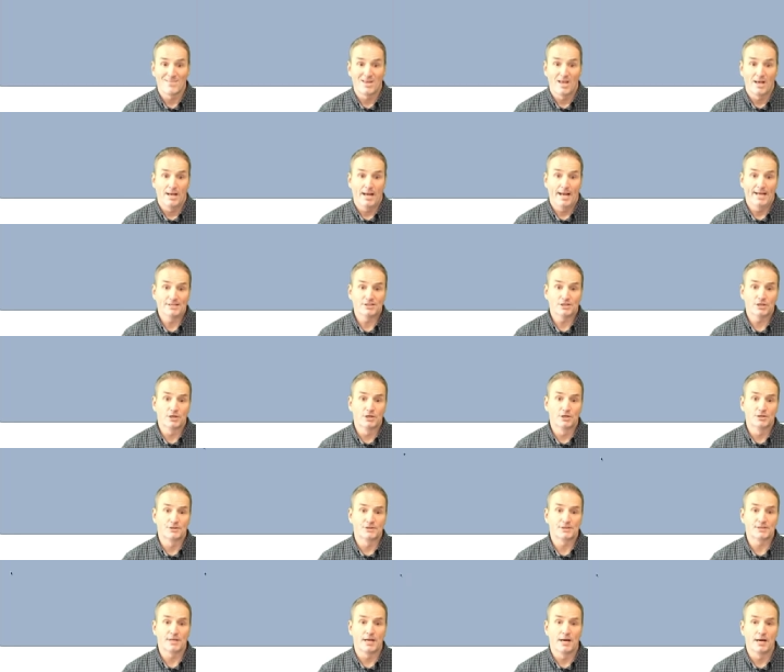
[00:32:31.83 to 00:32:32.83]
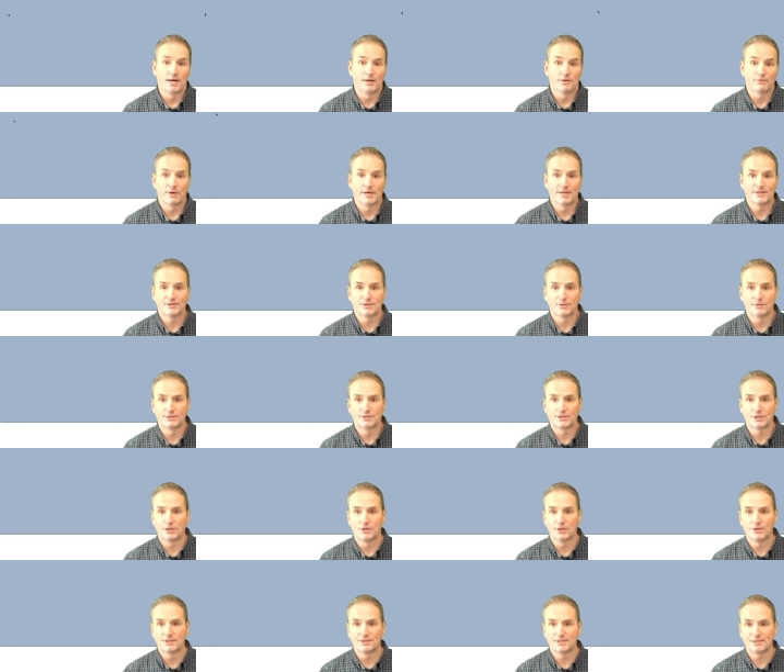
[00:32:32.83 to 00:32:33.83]
That's a good sign, right? So it's a
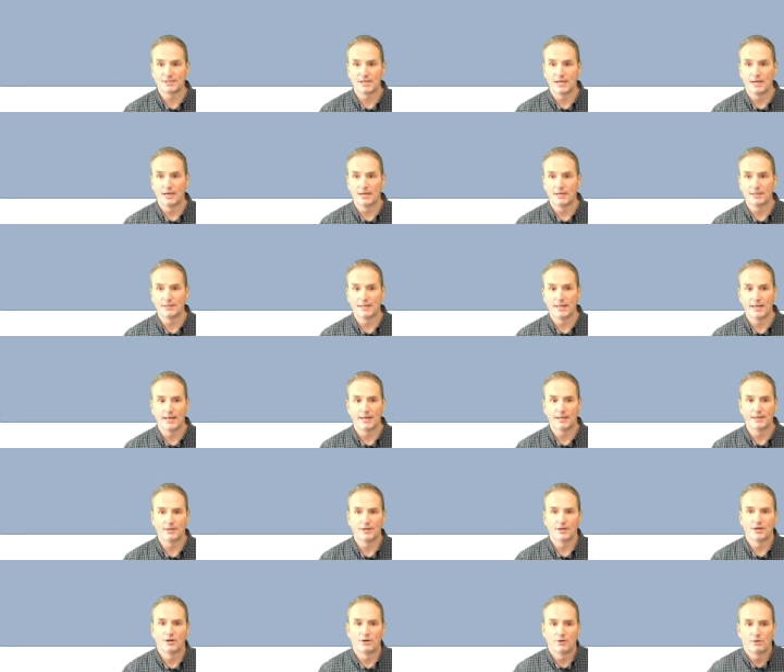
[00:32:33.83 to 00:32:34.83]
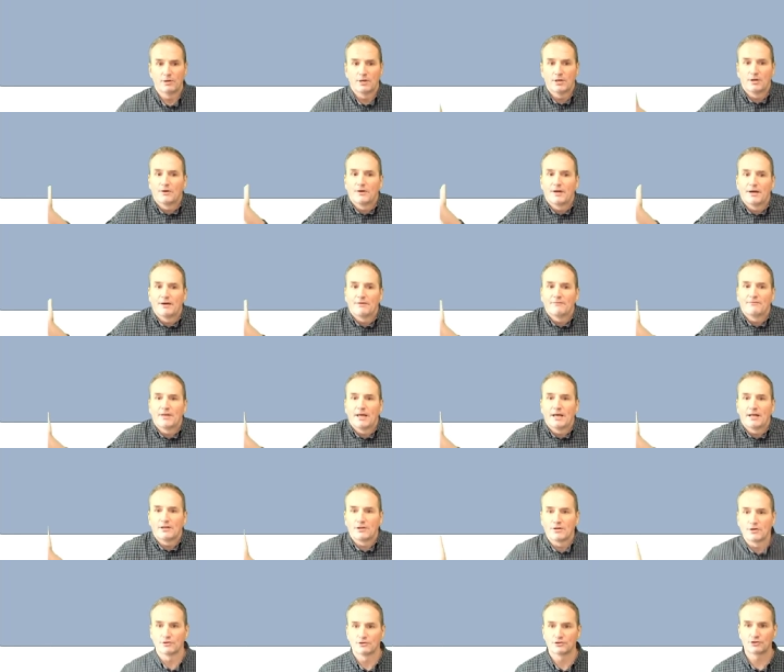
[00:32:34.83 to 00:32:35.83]
good sign that we don't have that
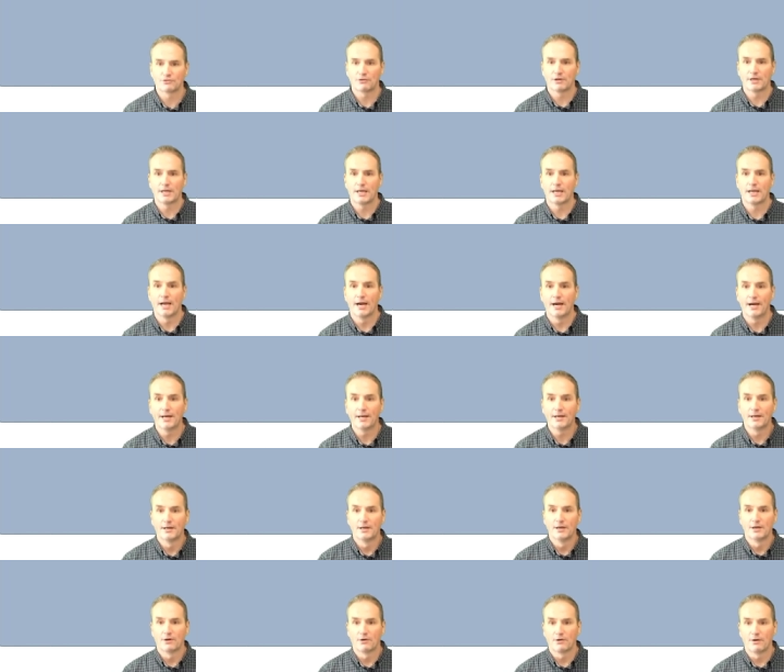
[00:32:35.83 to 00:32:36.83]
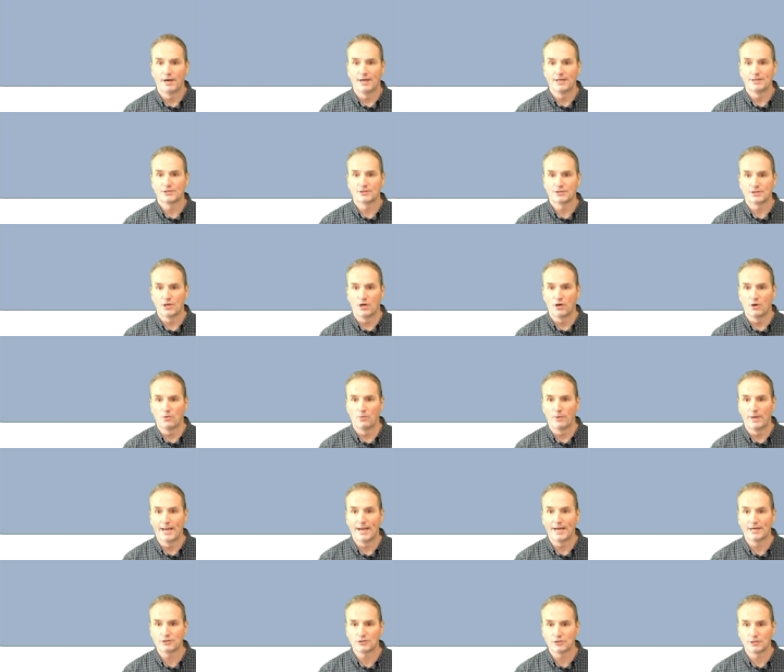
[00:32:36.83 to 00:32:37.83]
little shruggy guy, right? So we
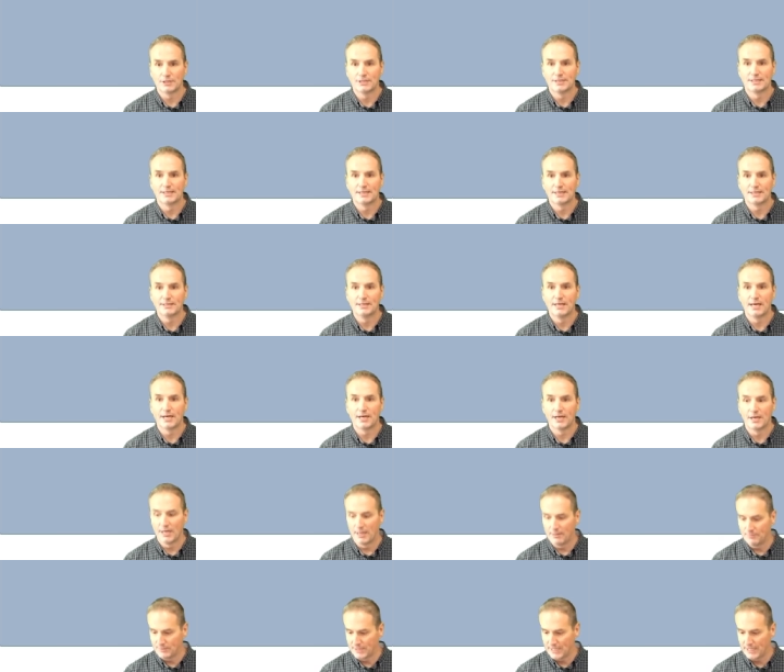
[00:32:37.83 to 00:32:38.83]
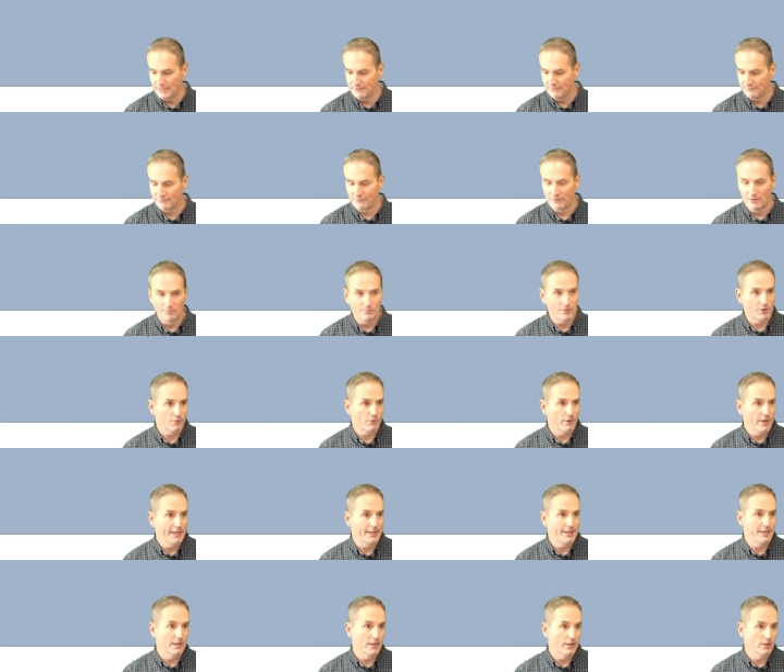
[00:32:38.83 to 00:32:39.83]
actually did get an update from the
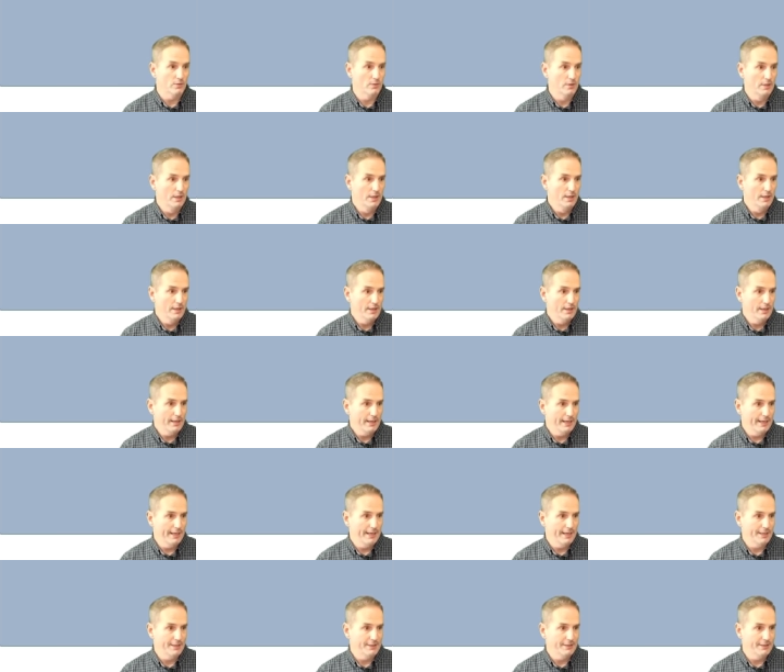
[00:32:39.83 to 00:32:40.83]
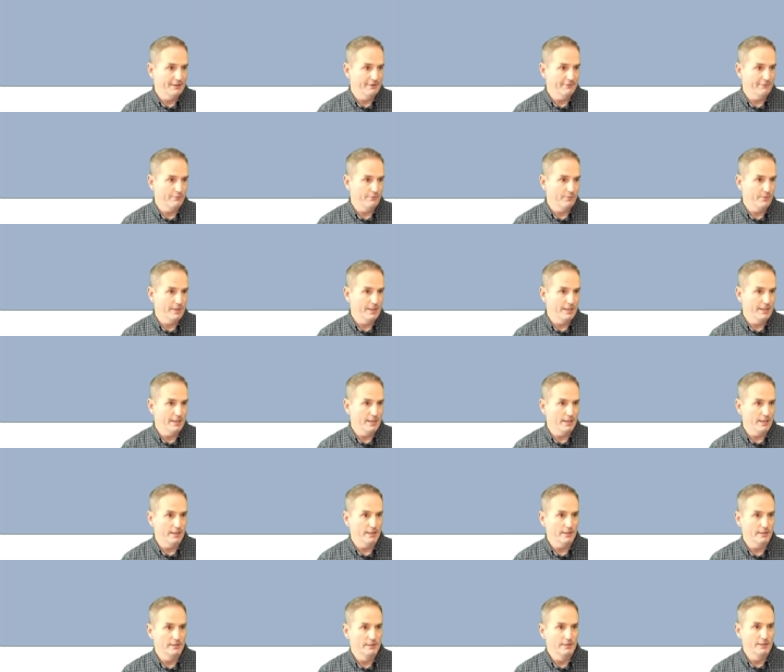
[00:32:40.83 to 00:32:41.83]
radio, and if
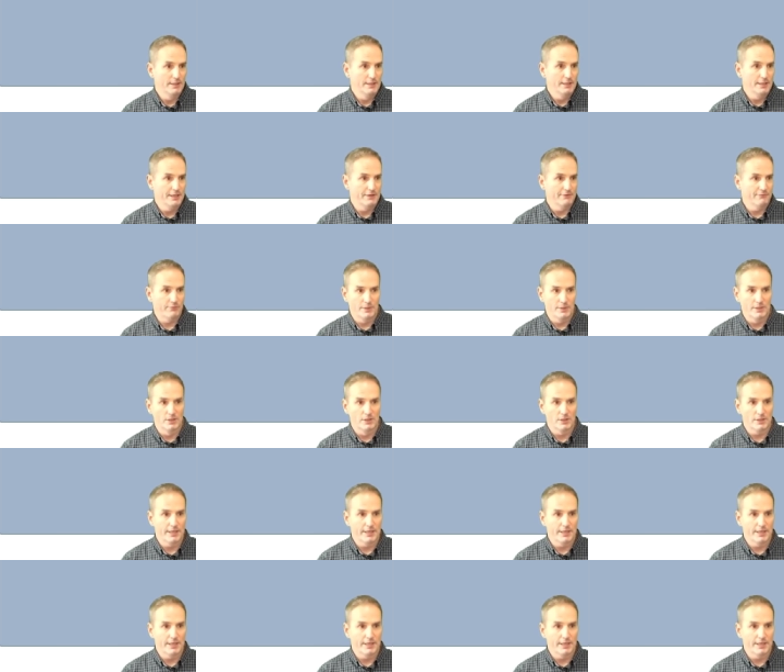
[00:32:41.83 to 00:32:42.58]
we look